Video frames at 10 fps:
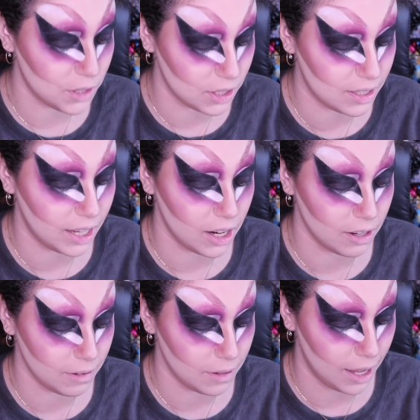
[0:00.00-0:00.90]
just scared
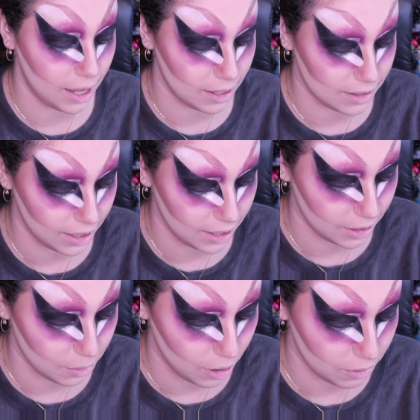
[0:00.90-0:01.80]
of taking
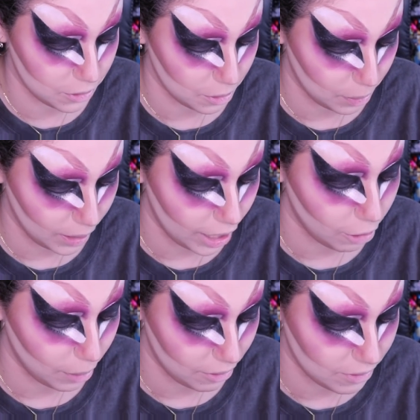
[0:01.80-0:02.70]
them off to apply
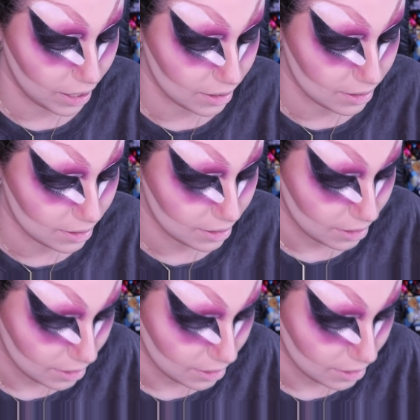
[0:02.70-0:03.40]
on my face.